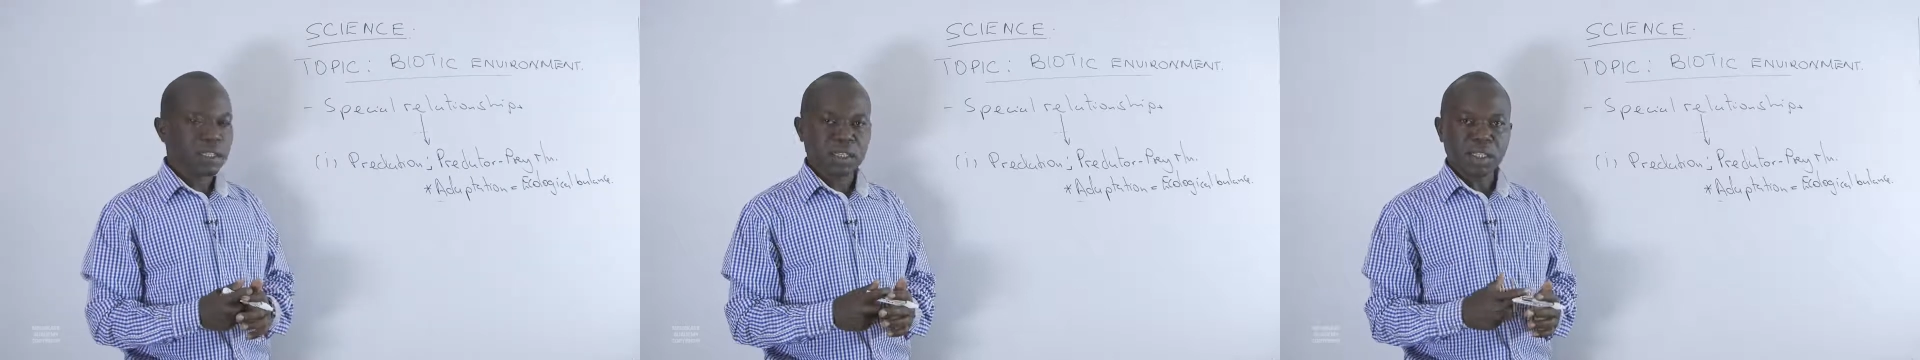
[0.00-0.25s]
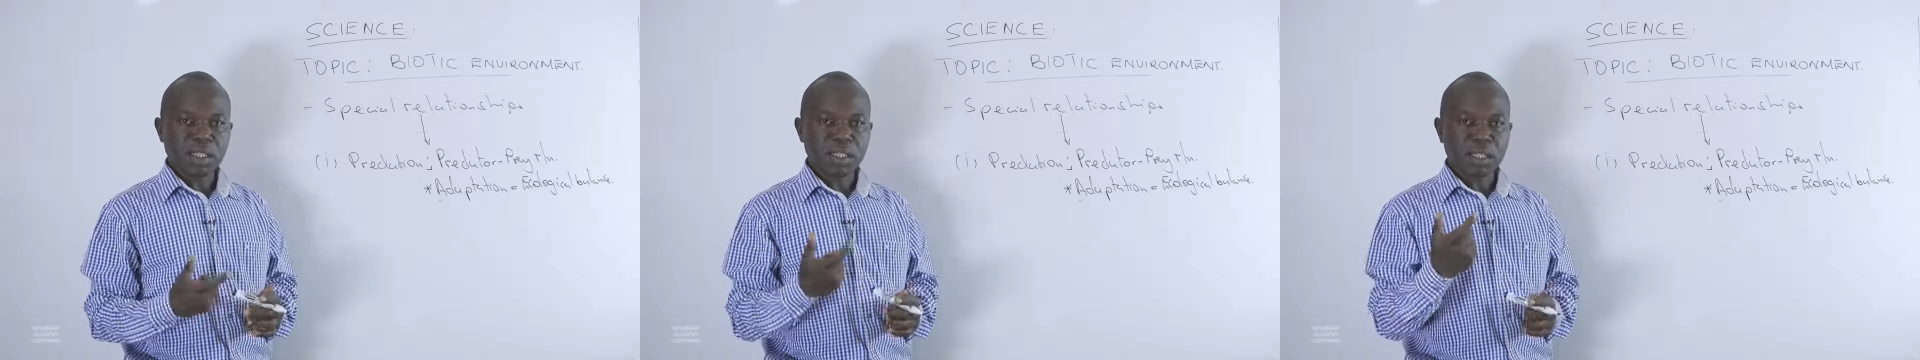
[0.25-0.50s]

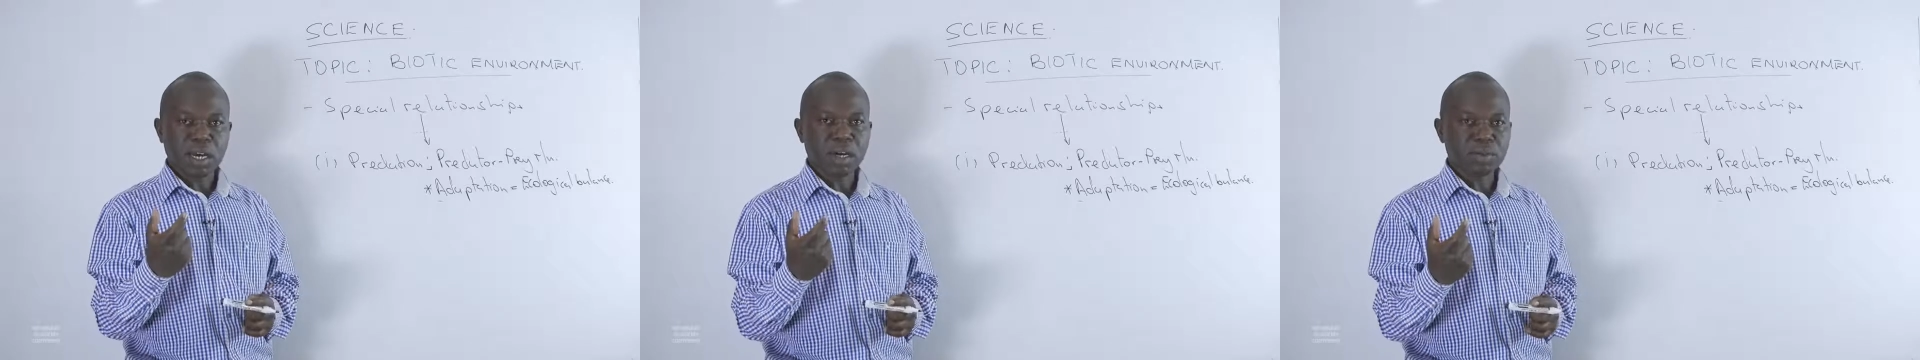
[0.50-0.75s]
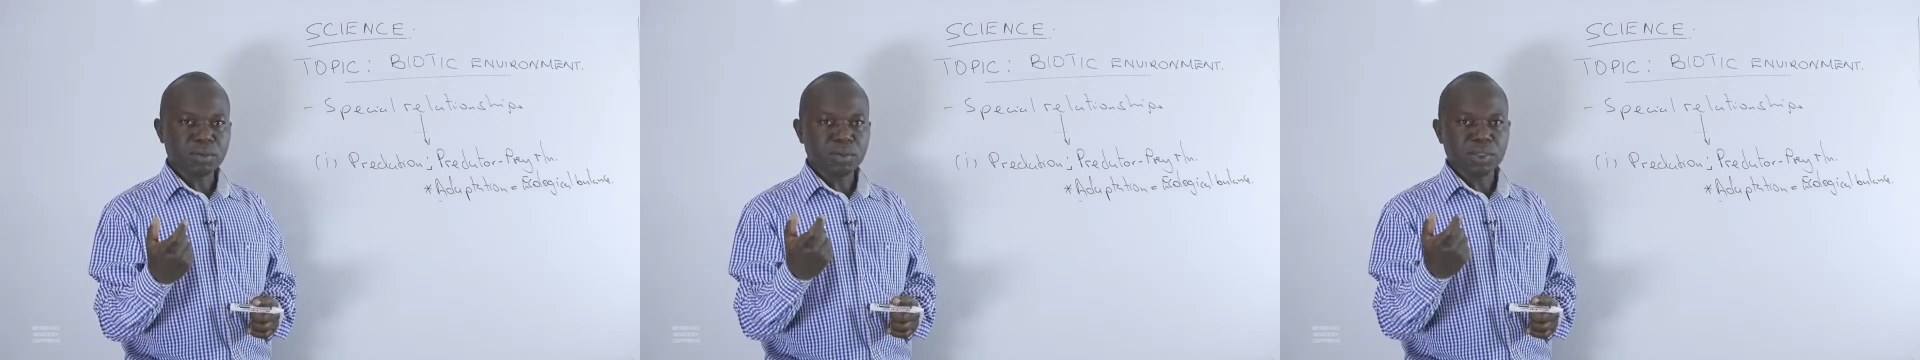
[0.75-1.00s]
then
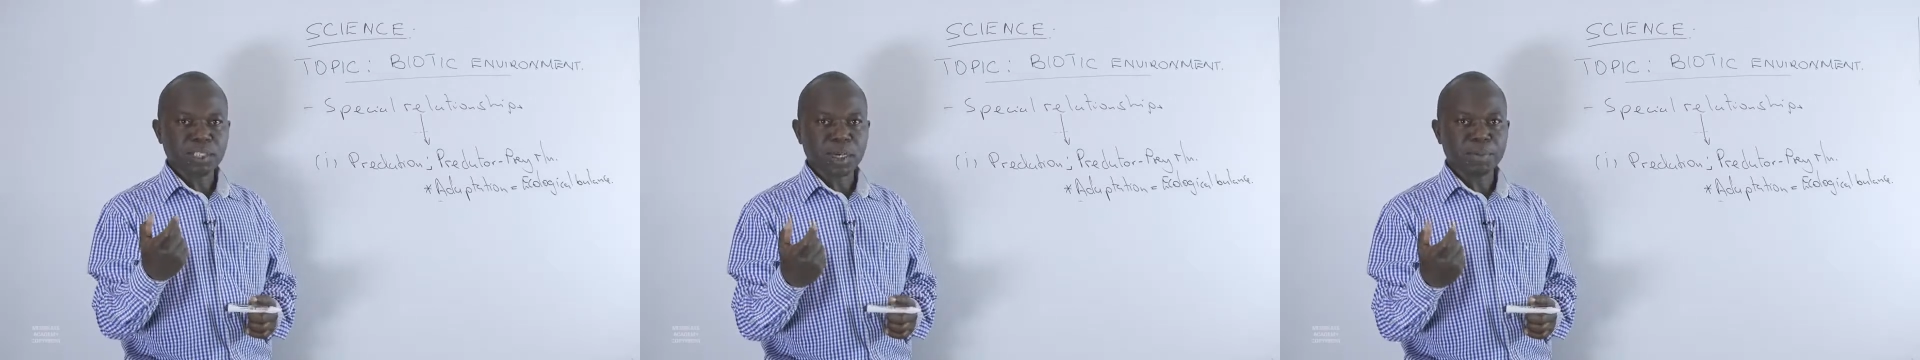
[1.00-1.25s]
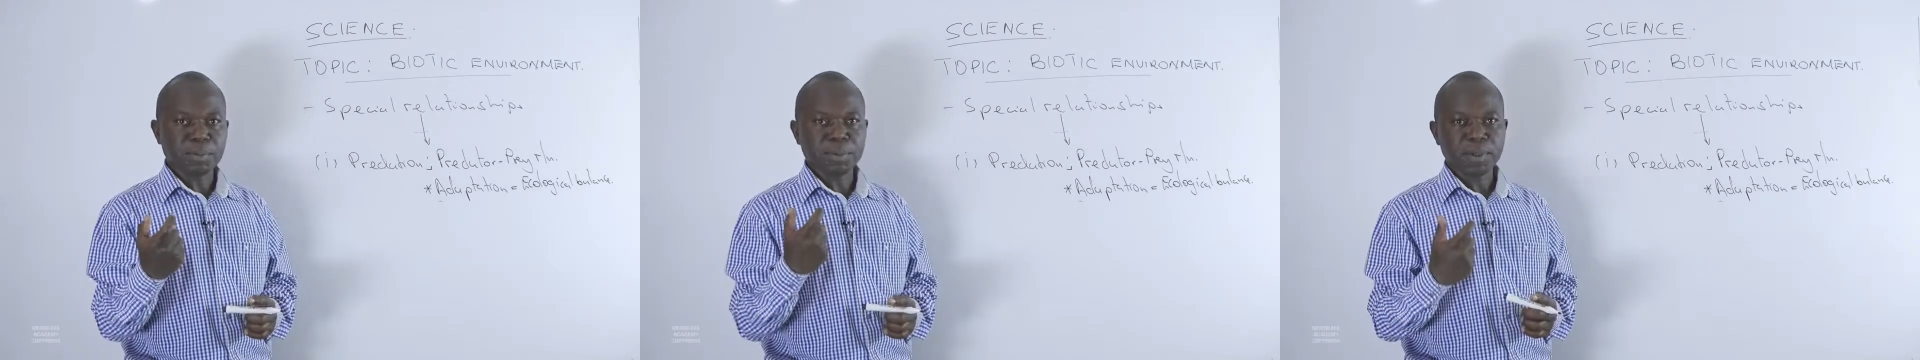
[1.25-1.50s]
how to
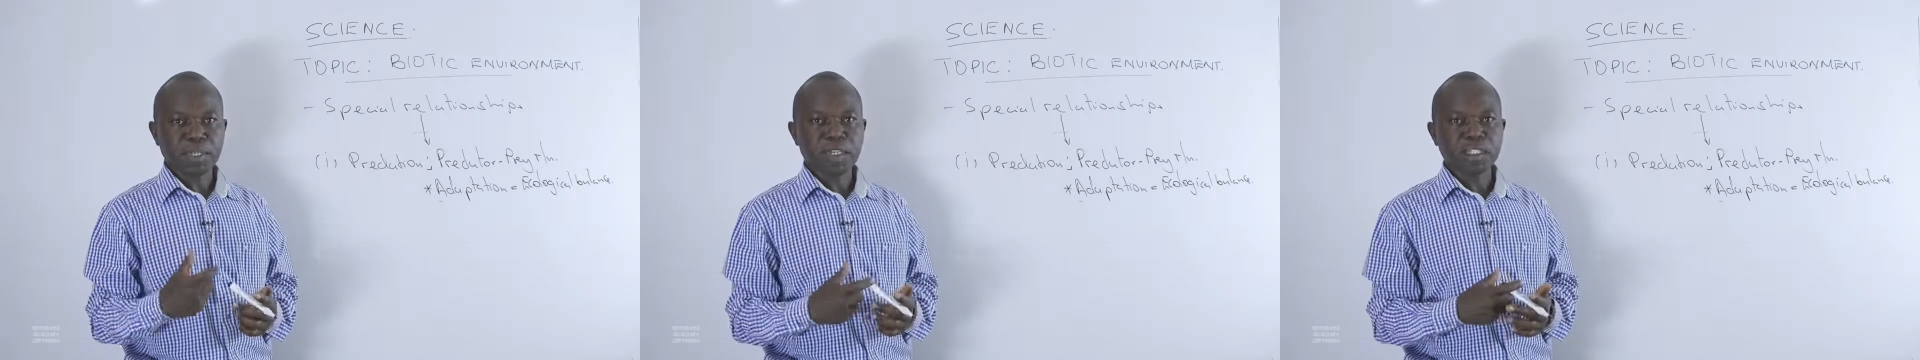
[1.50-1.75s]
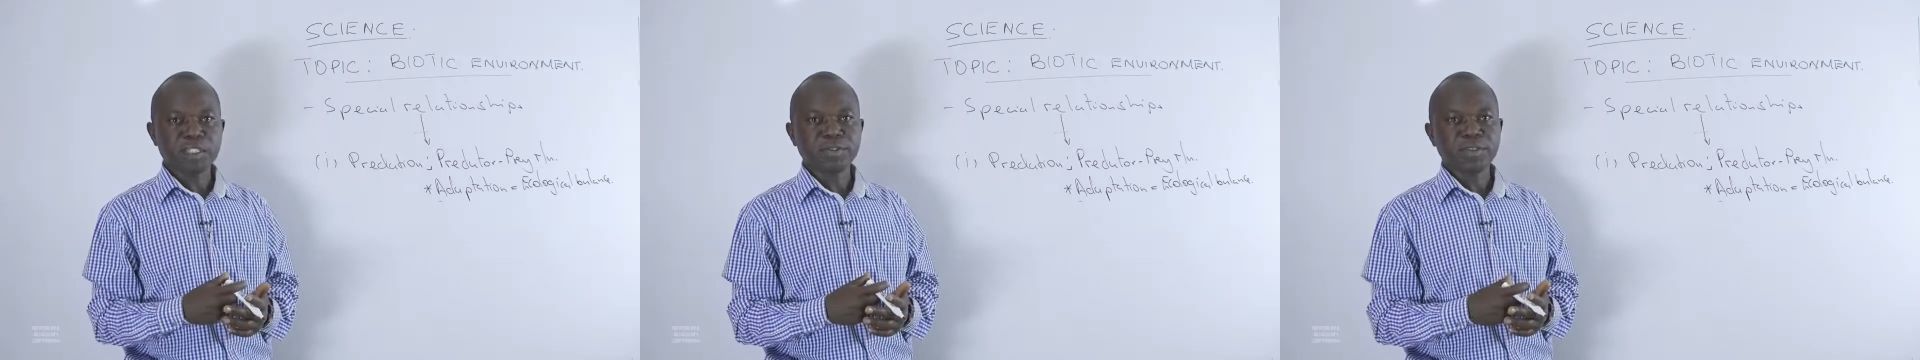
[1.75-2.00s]
tap
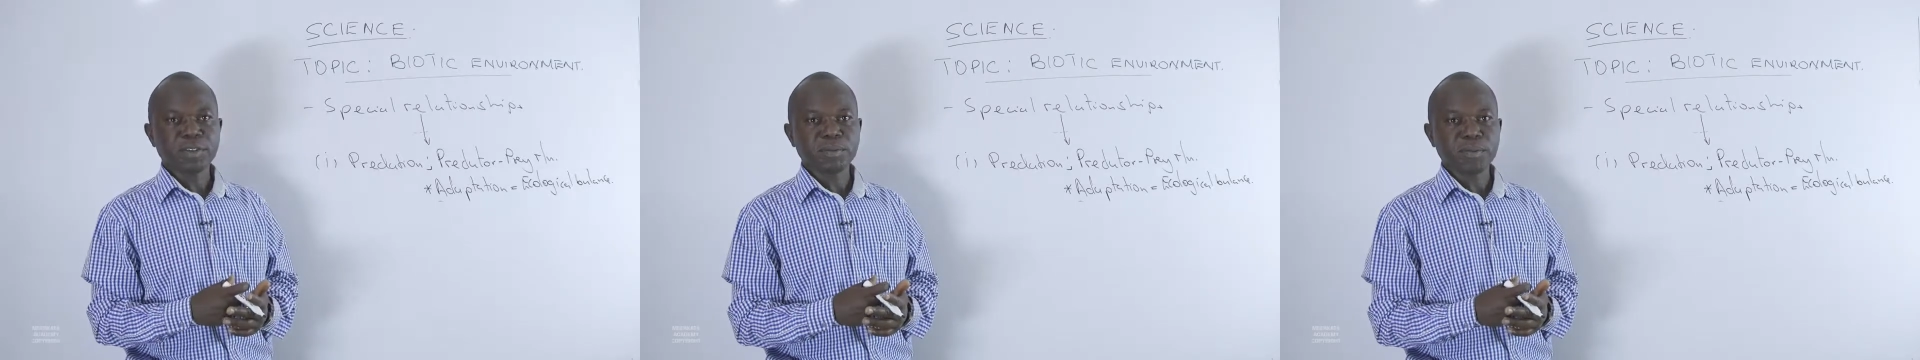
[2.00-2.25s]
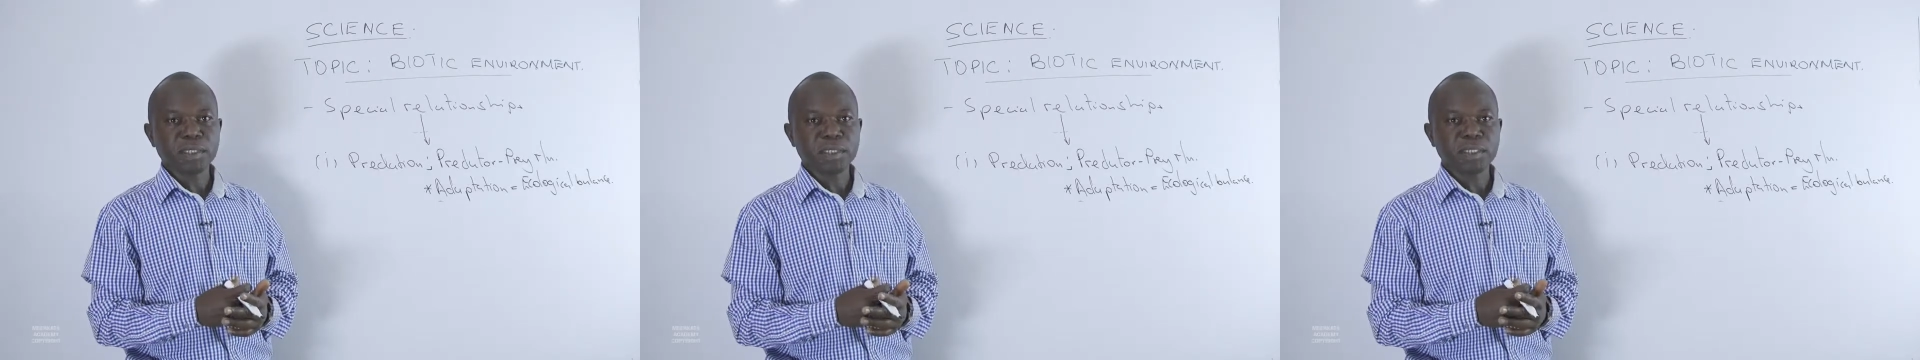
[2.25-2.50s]
energy
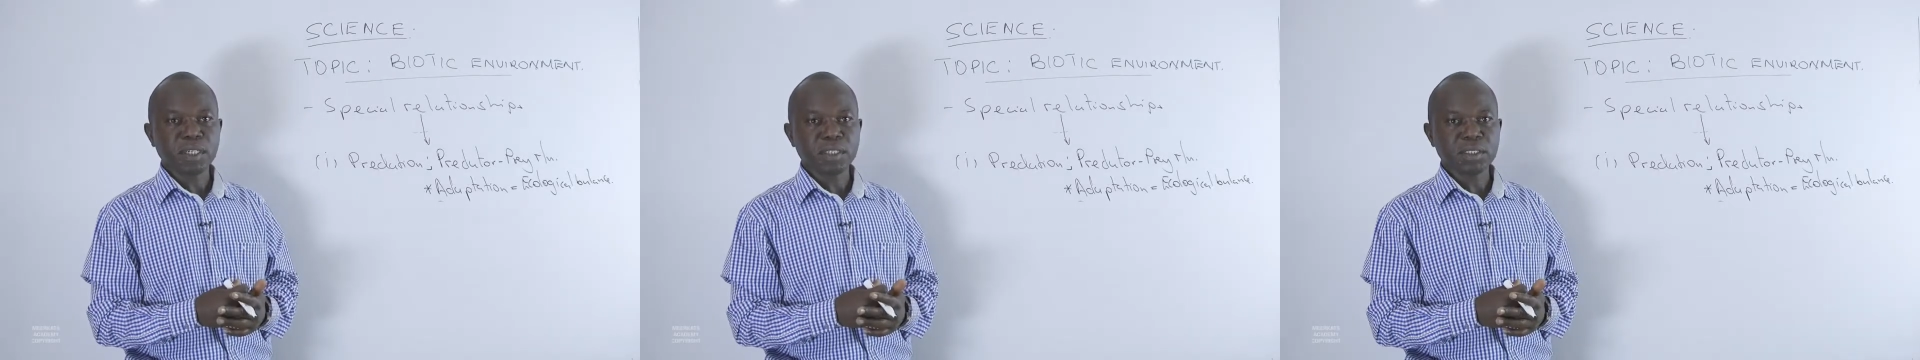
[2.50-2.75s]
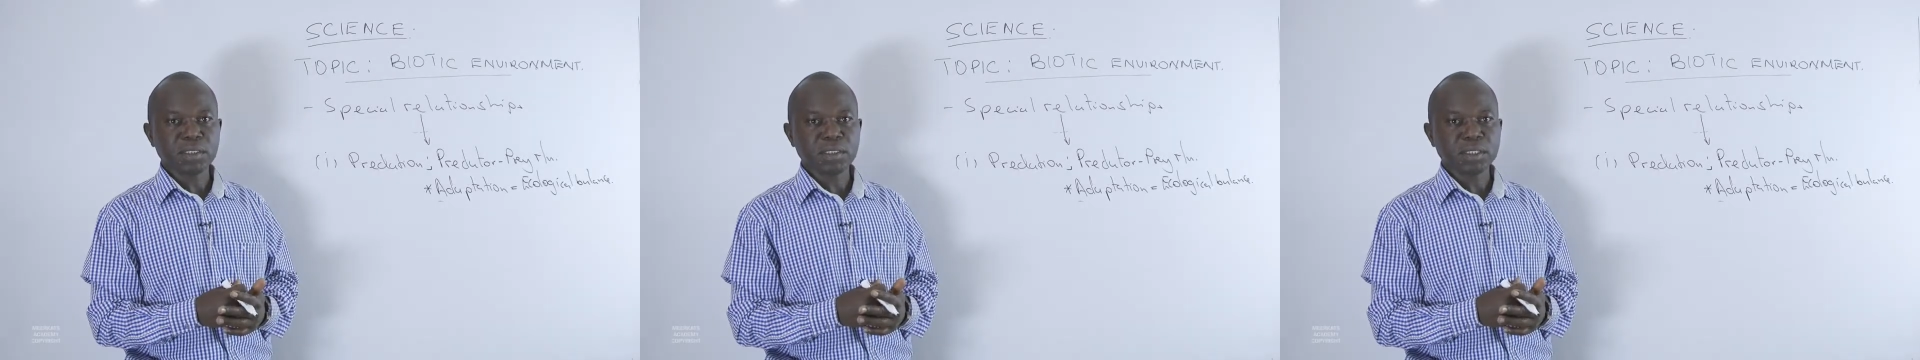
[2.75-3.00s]
from
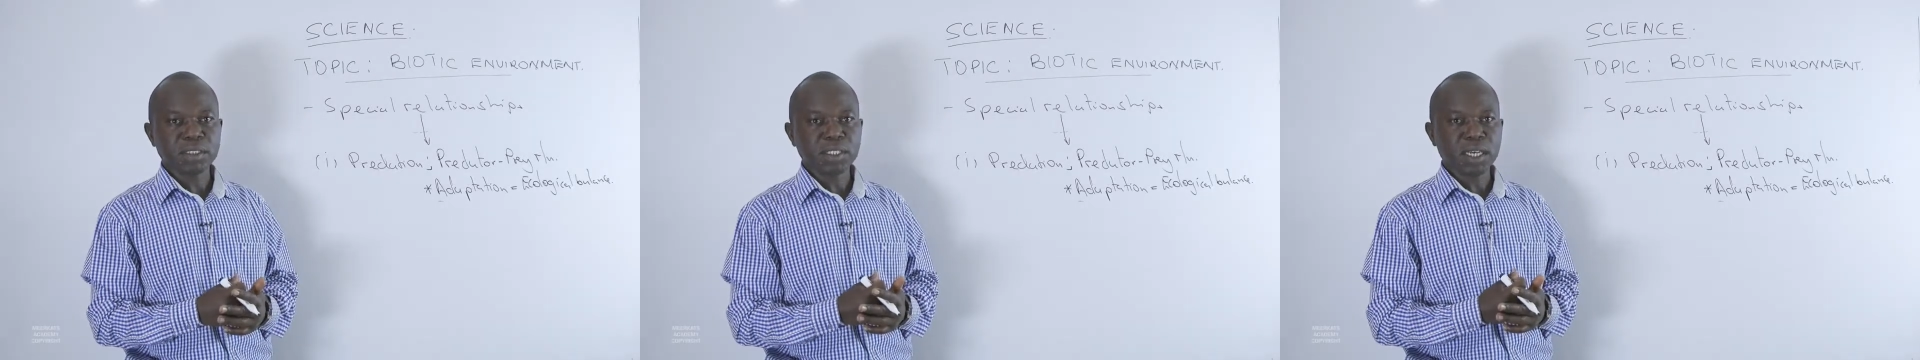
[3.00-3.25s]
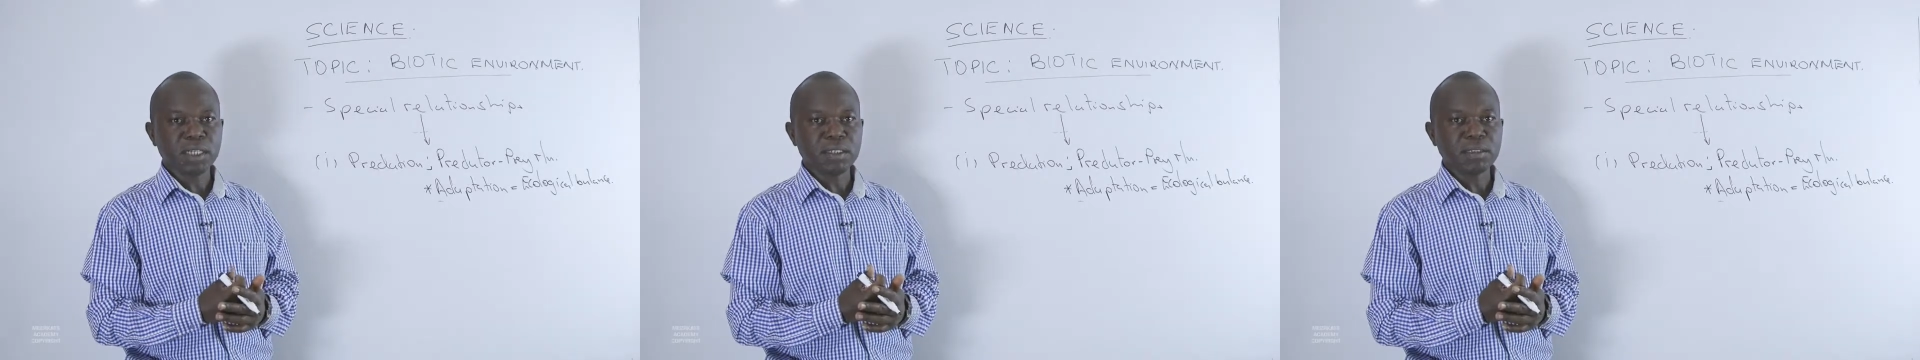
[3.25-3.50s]
the
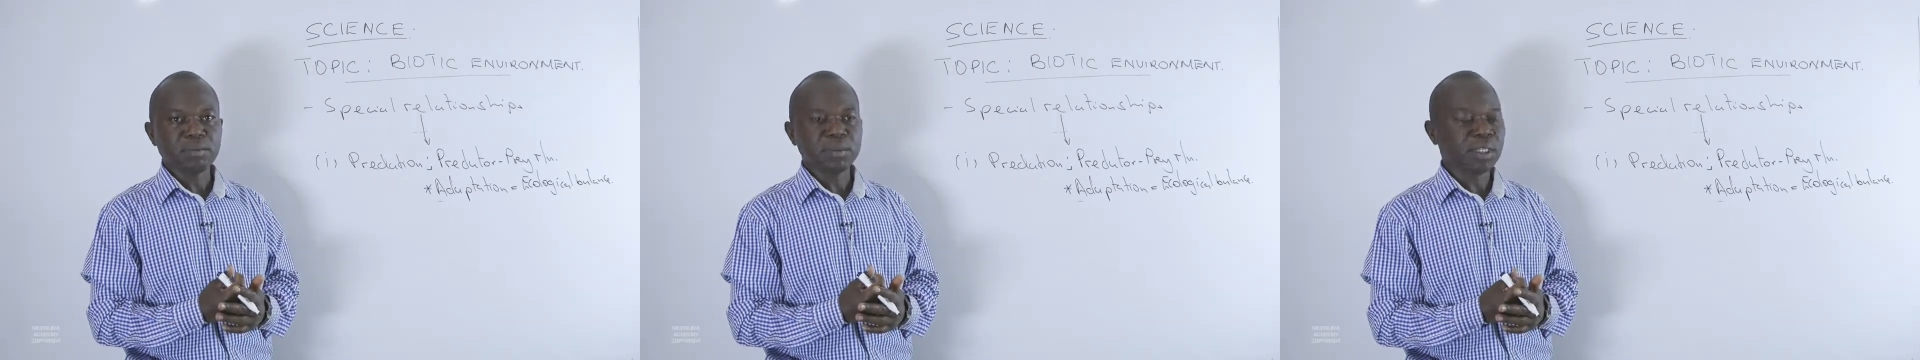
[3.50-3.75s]
sun